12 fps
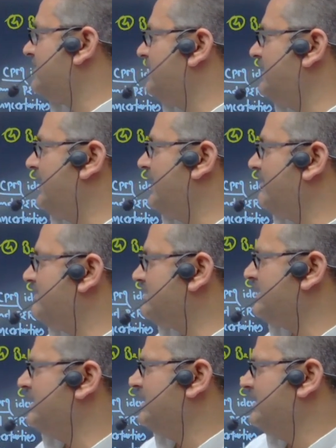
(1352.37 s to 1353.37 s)
and risk.
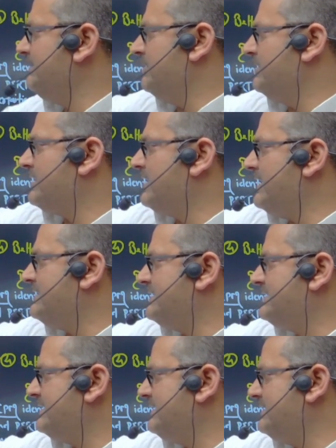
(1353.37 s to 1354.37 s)
PERT, as I
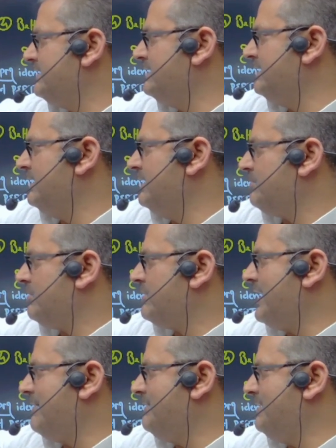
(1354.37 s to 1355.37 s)
said,
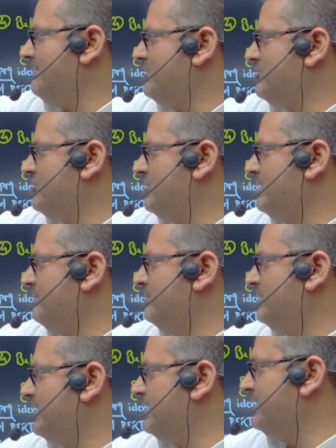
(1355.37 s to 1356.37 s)
program evaluation review
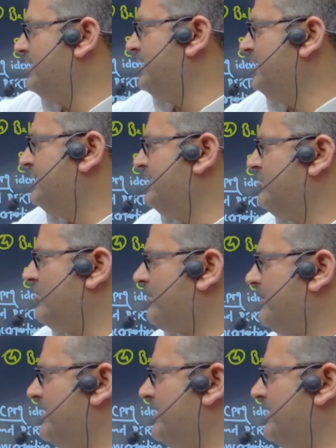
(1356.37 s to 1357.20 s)
technique. It incorporates